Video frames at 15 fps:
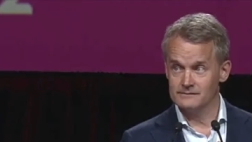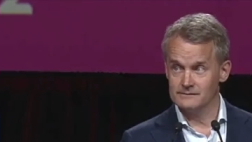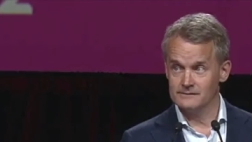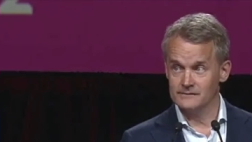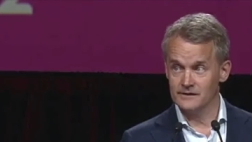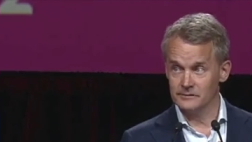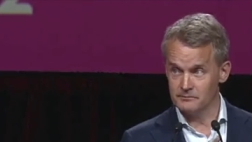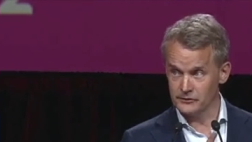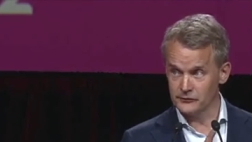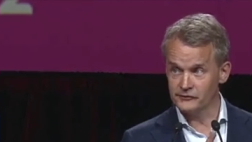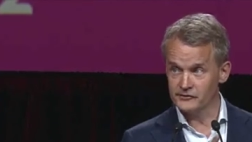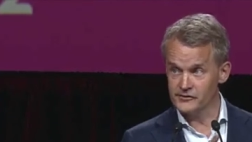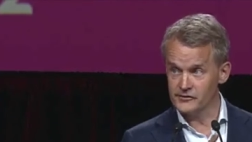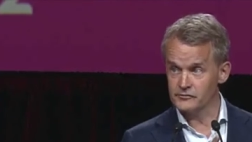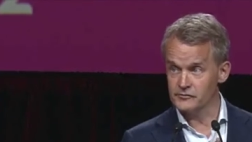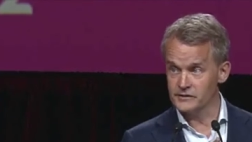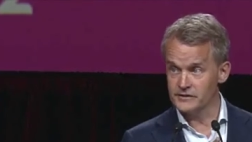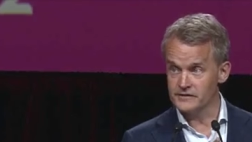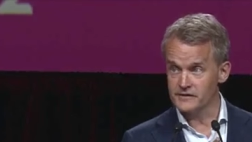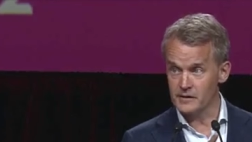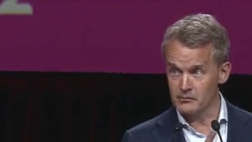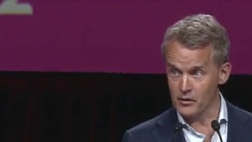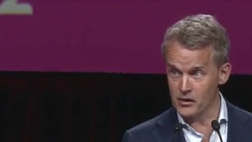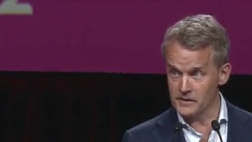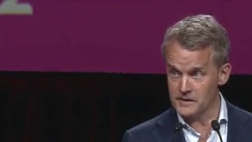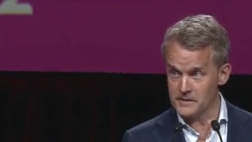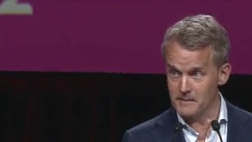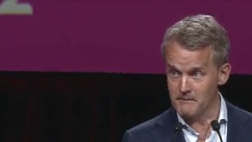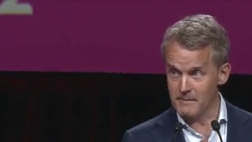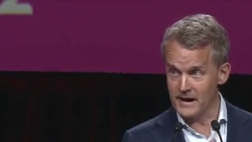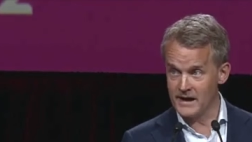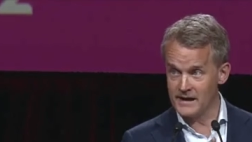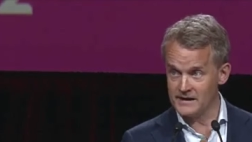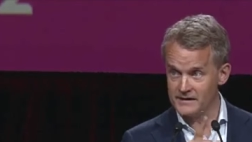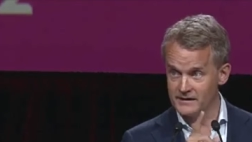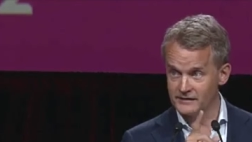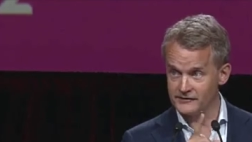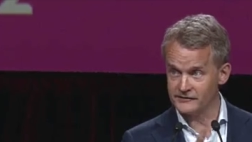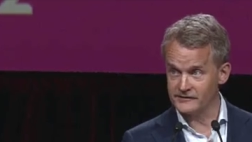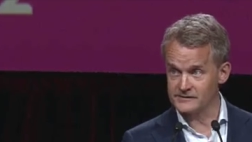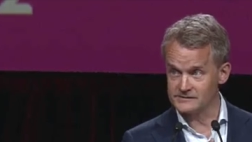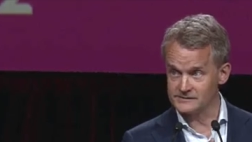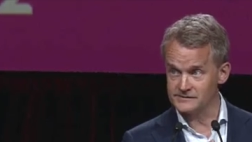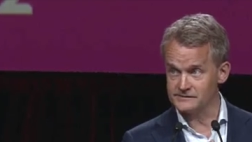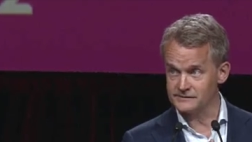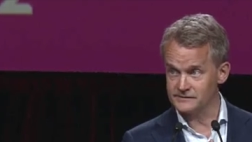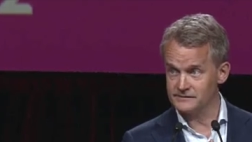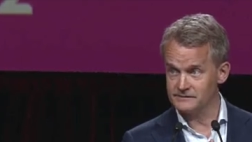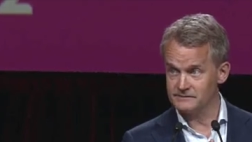like Bill C-3 that brought in paid sick leave.